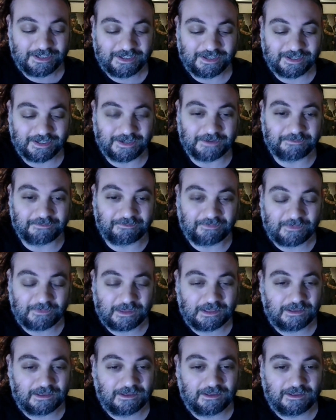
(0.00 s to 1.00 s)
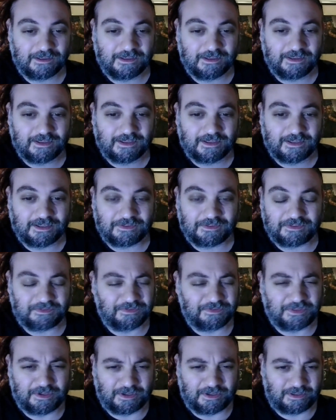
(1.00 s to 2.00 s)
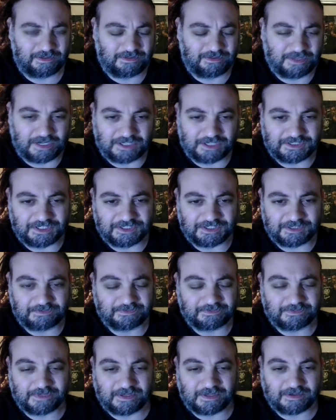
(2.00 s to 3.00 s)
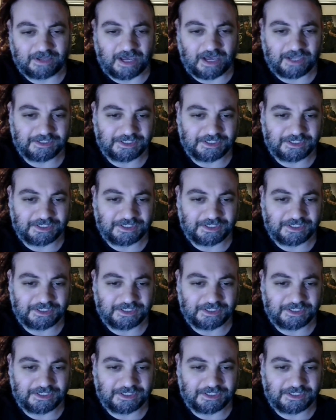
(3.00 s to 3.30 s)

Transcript: Um, I think I see some uh,